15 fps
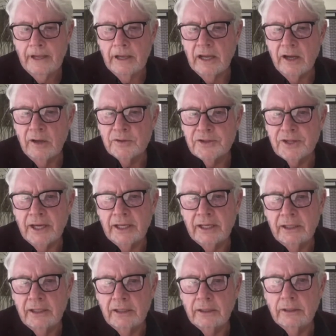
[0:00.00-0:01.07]
I'll
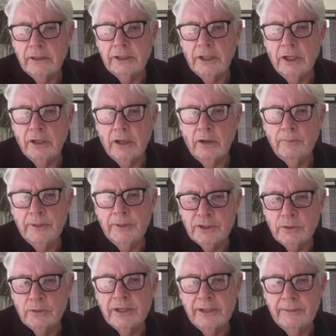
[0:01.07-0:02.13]
say, I'll be
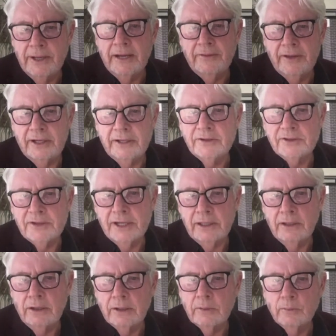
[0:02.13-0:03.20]
talking about that and say,
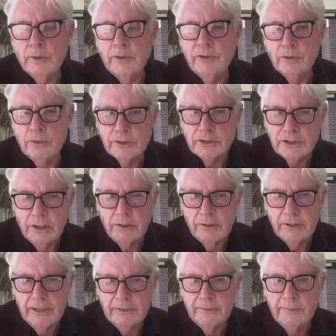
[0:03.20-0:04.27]
like, with your
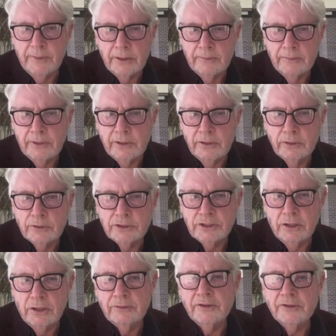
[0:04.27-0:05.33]
child at the moment, your
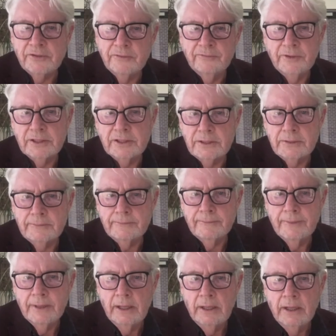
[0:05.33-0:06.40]
child is the victim.
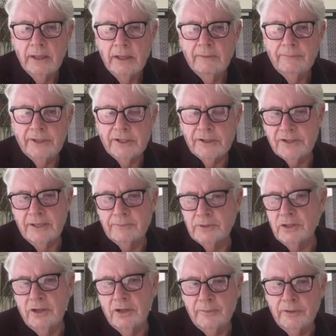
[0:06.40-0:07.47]
But at some
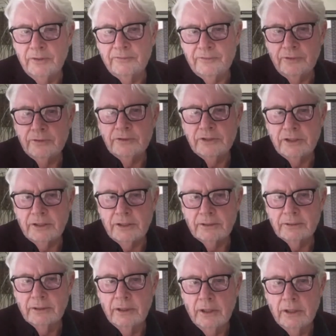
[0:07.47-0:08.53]
time in the future,
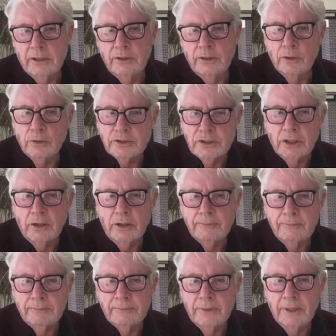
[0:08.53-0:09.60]
your
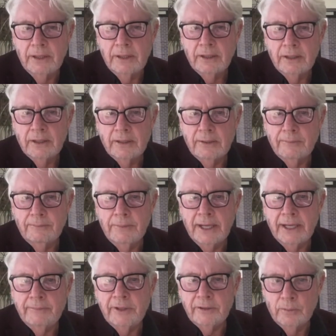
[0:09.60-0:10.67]
child
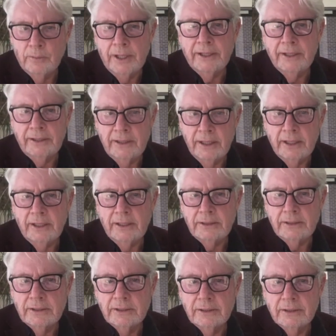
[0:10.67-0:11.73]
may be the one in need.
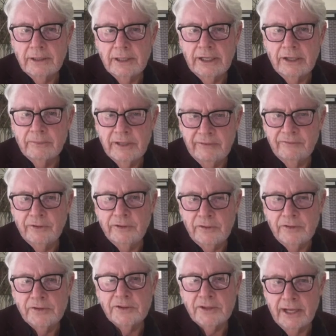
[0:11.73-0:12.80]
And I'm giving you
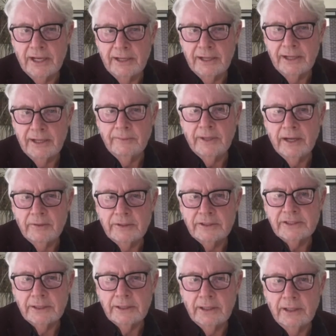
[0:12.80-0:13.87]
the same
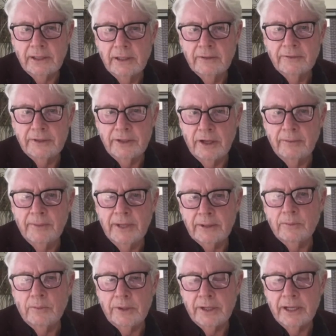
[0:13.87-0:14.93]
guarantee that no matter
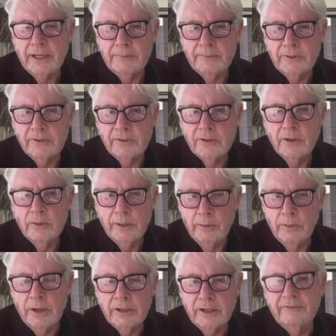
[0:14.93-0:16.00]
what happens, we
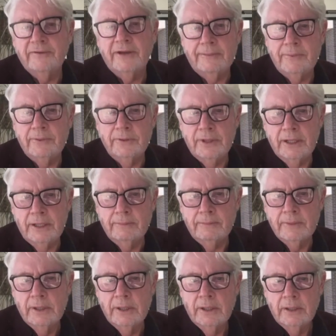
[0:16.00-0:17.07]
won't give up on them.
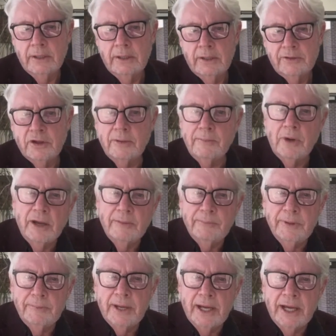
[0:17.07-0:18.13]
So it might
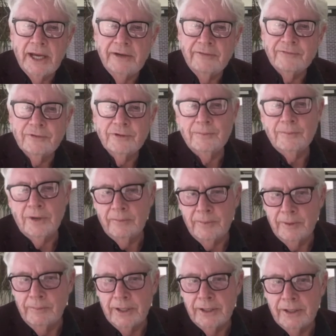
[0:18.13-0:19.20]
be behavioural, it might be
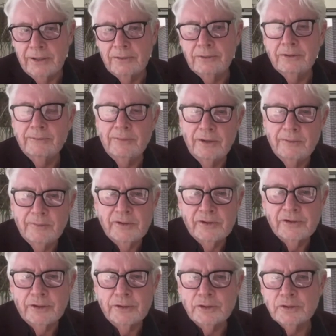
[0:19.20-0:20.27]
medical, it might be
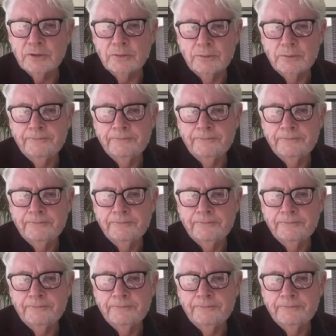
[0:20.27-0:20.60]
social.